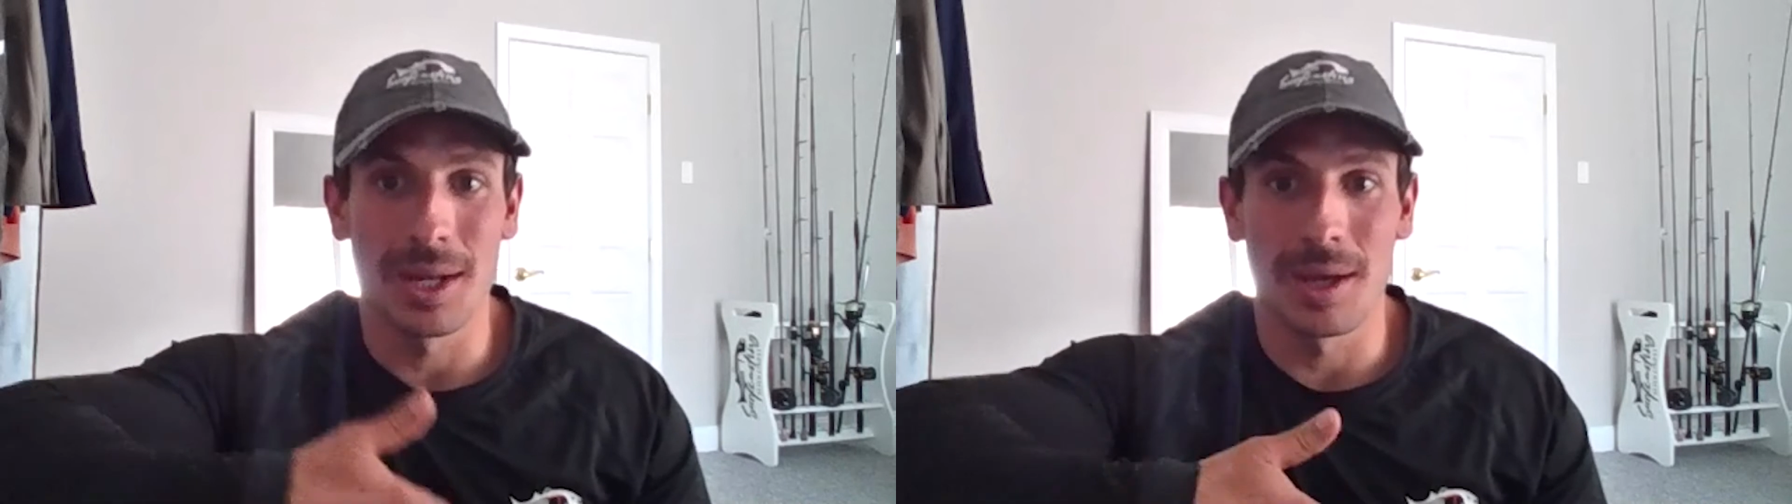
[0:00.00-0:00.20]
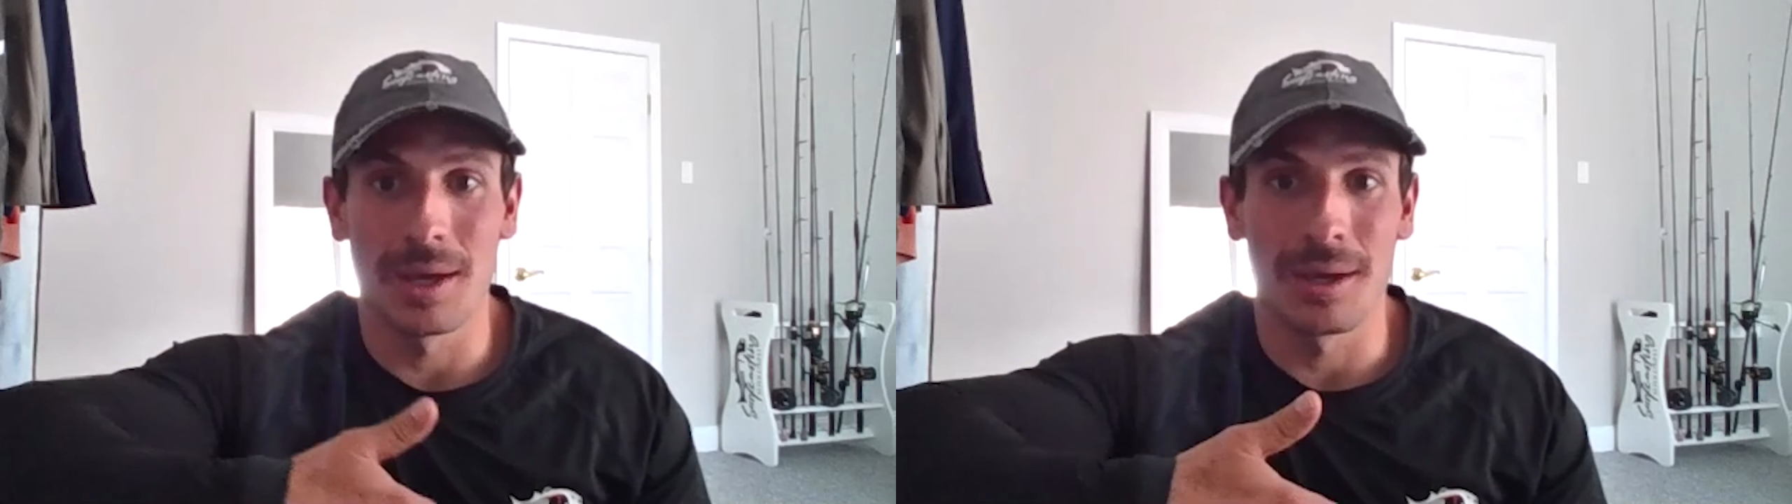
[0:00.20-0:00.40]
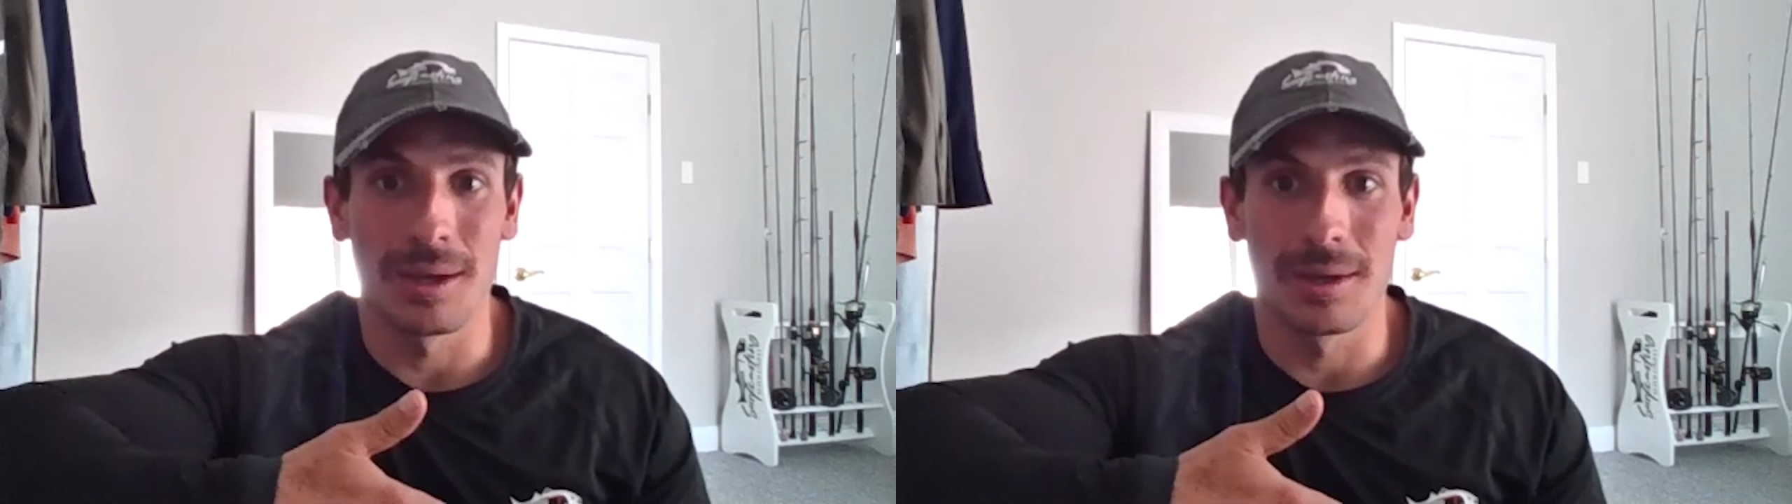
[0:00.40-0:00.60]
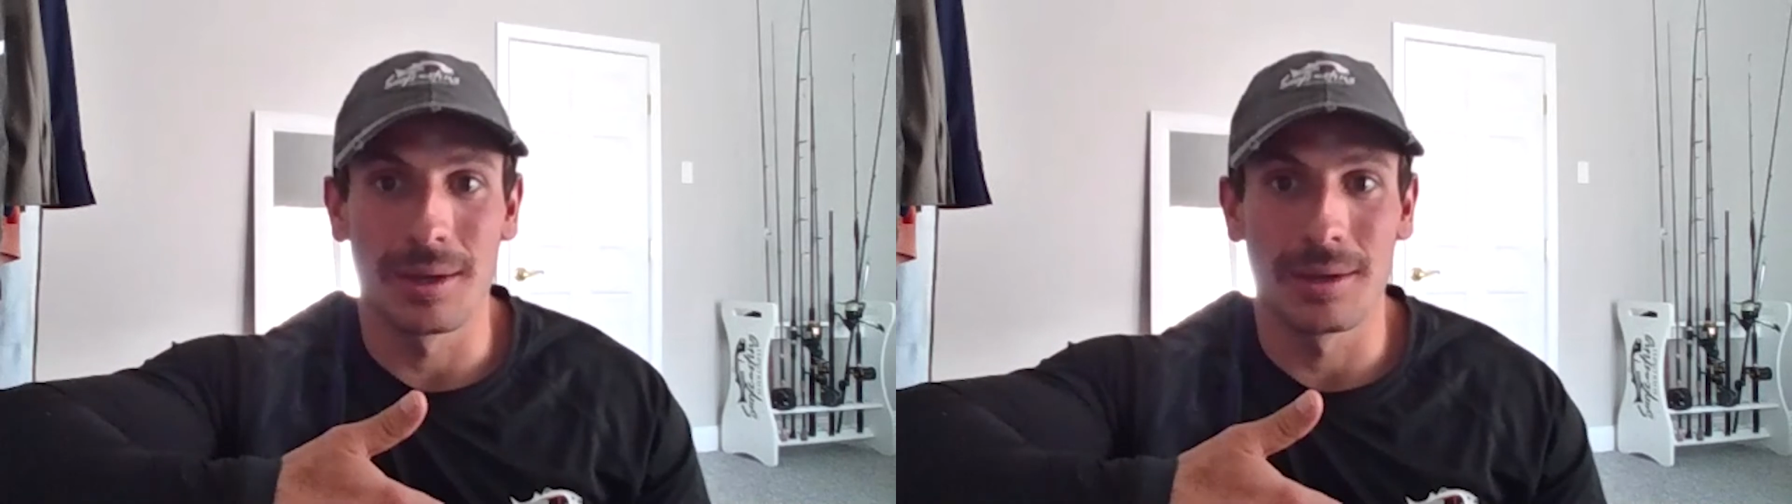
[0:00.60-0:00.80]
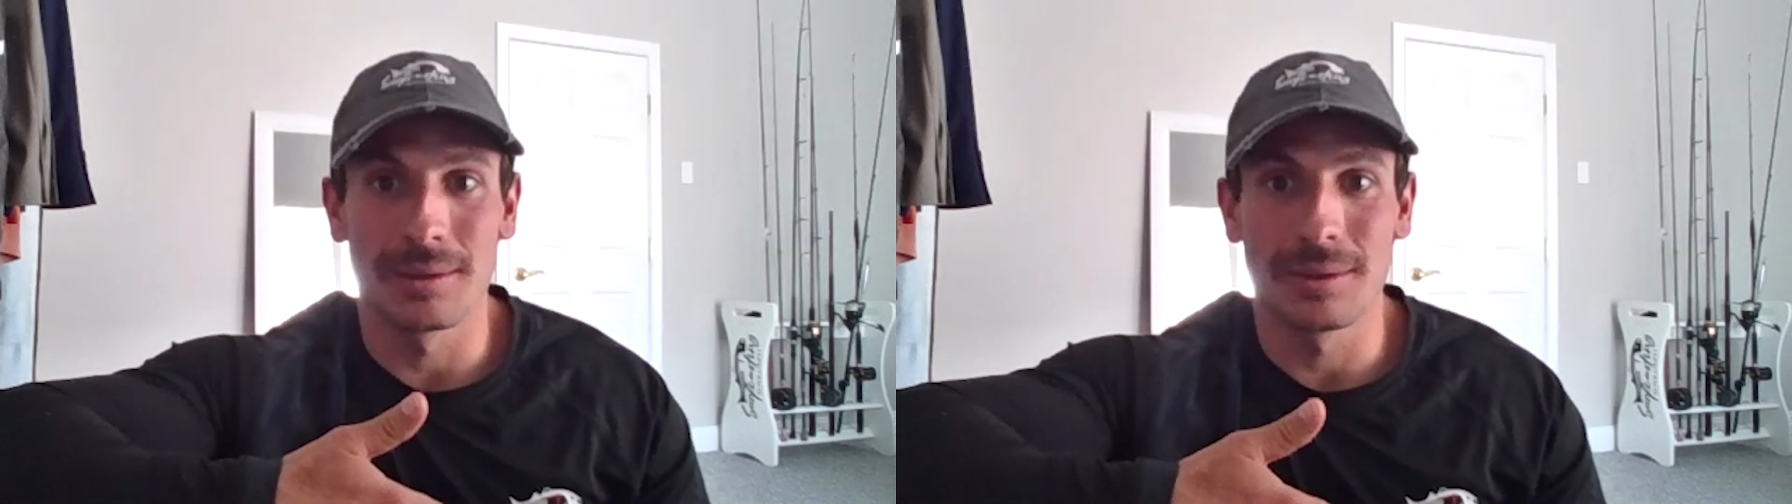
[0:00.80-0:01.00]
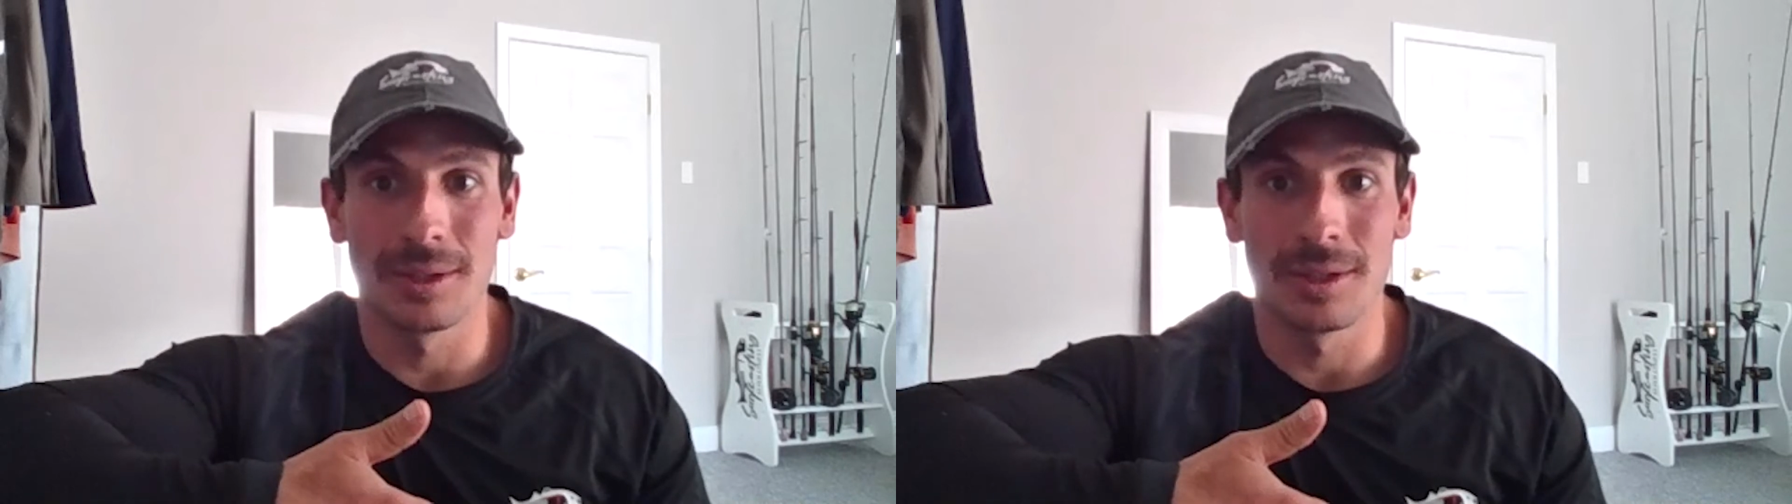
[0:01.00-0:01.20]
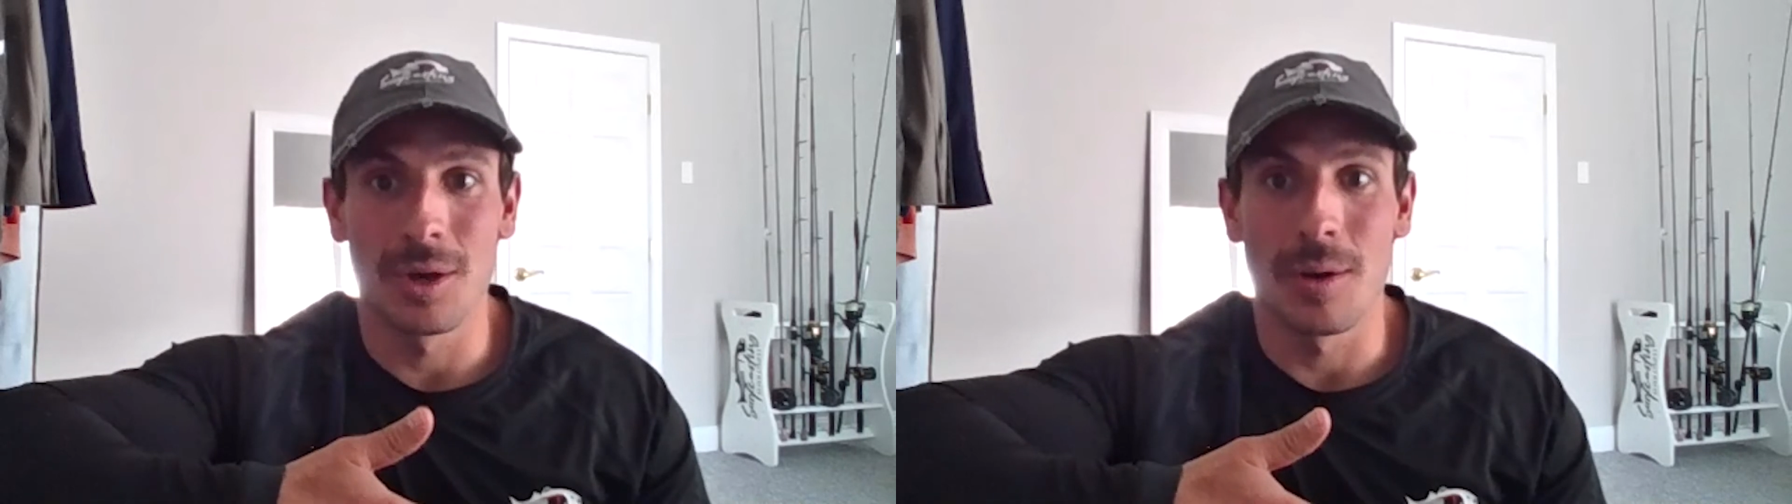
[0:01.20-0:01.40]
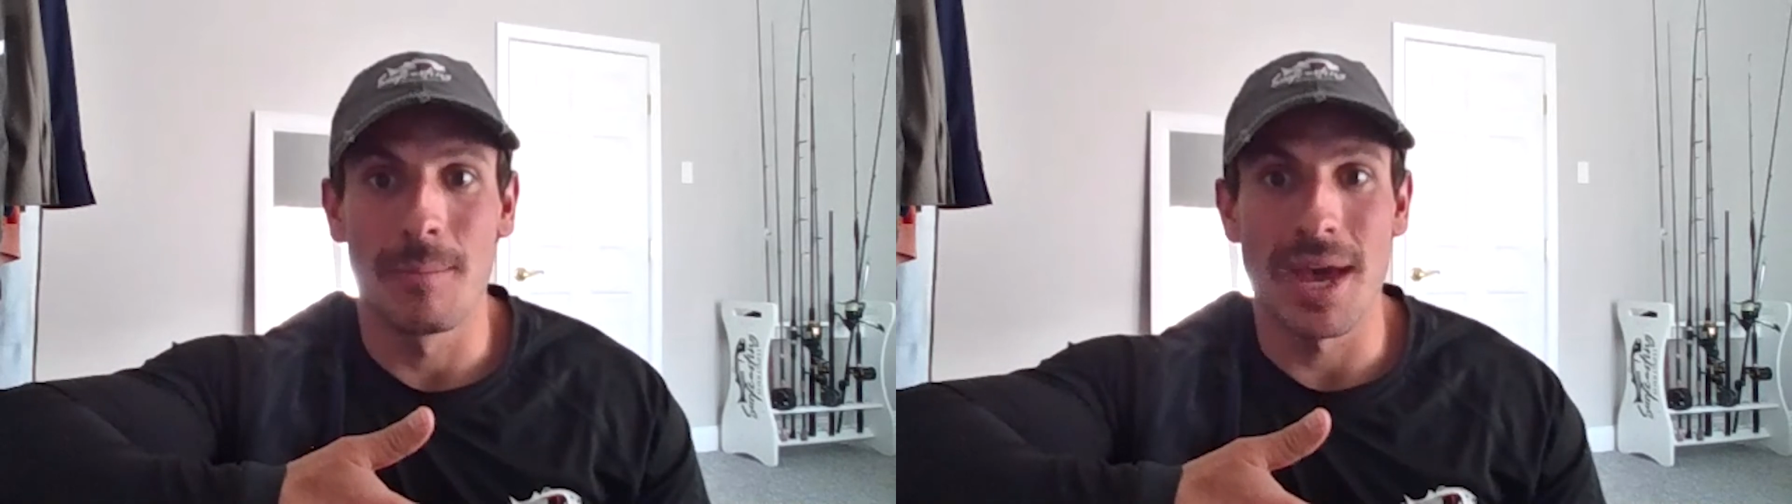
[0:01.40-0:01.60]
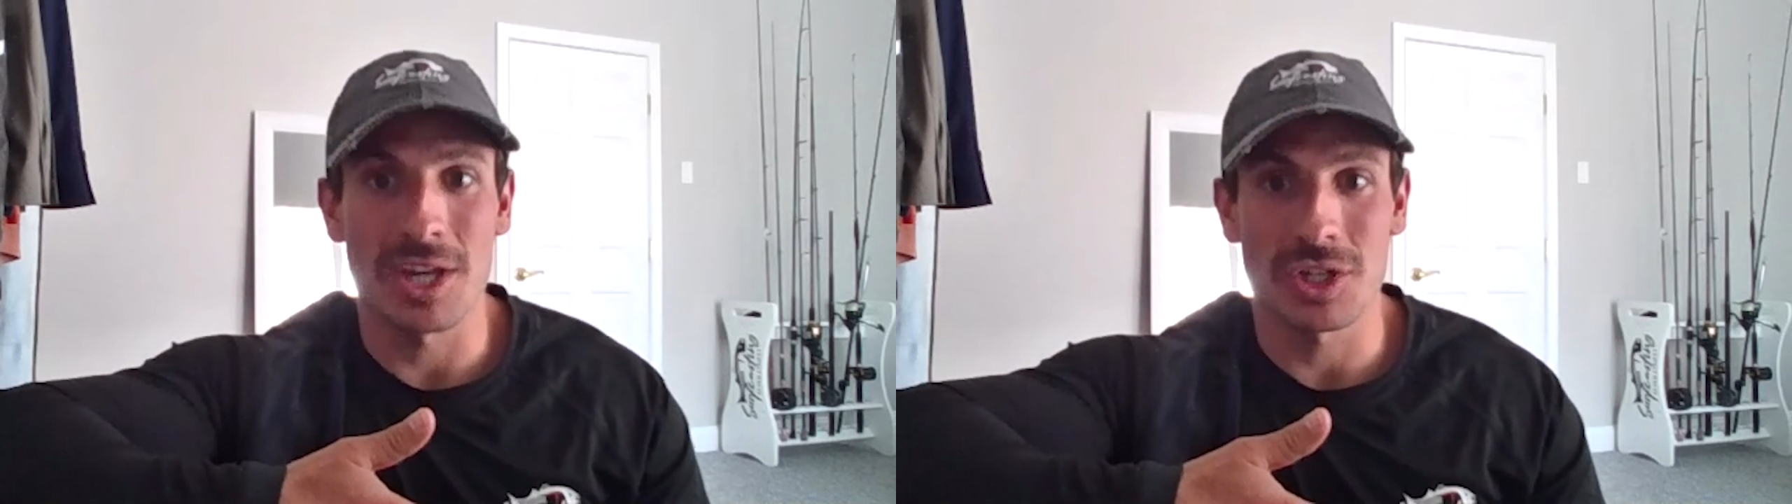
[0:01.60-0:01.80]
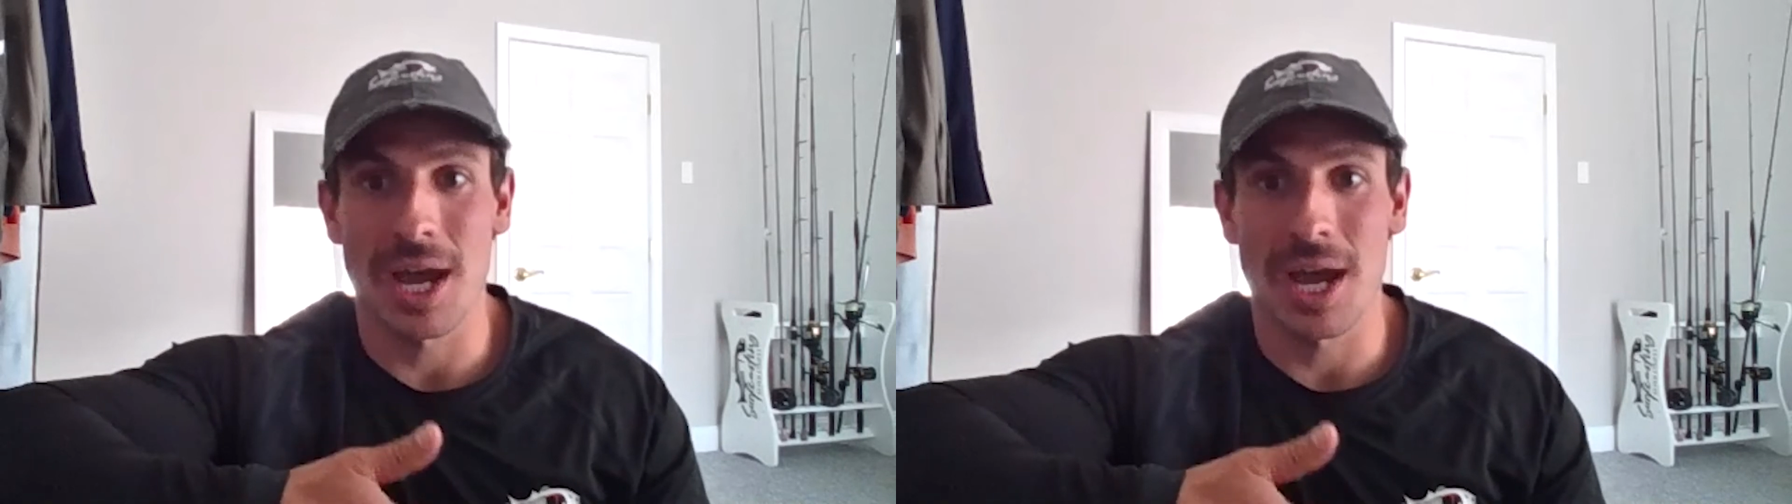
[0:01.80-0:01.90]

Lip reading: a mesh.